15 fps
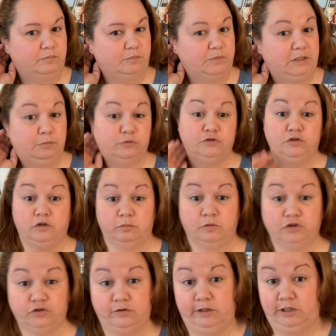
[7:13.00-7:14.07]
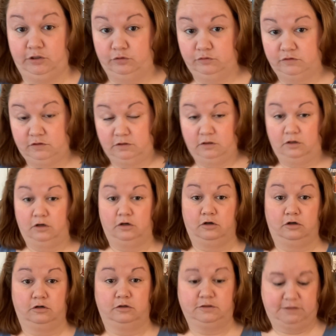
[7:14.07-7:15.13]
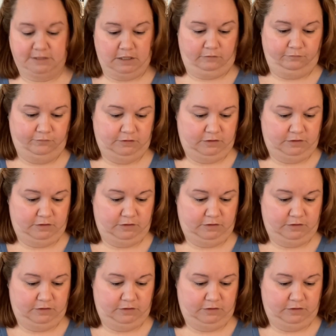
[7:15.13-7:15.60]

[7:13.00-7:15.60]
people to commercially use her stuff.